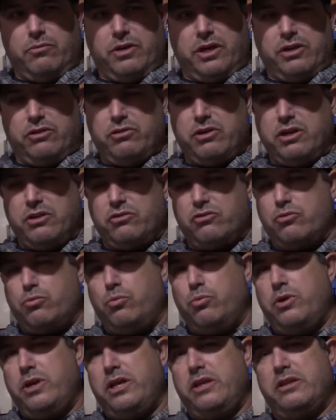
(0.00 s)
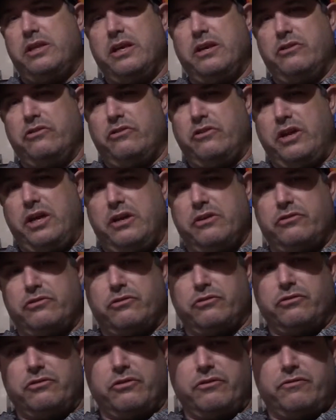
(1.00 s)
And you get 20,000
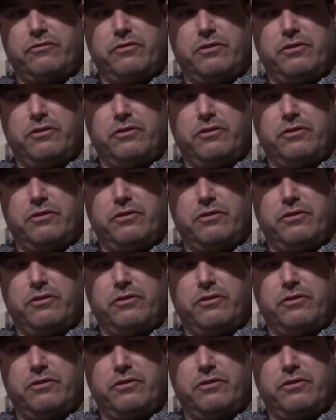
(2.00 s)
answers of